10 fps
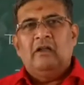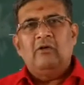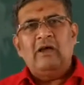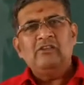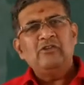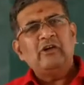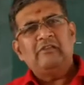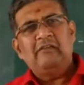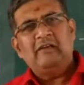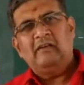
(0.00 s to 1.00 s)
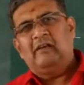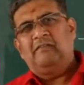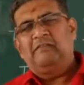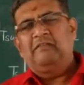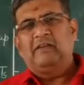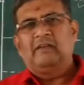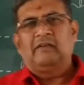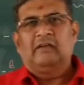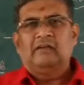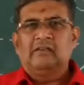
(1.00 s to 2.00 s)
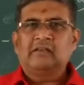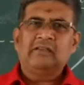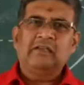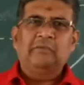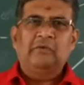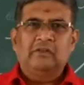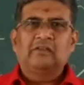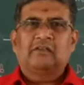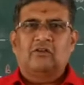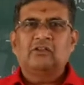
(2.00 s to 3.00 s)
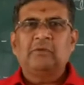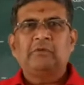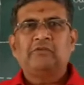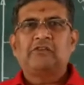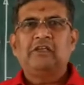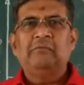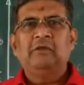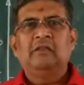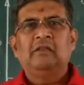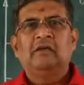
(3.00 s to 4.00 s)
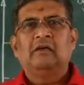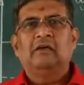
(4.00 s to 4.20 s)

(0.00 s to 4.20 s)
Now, as you are aware, we were discussing about this concept of steam in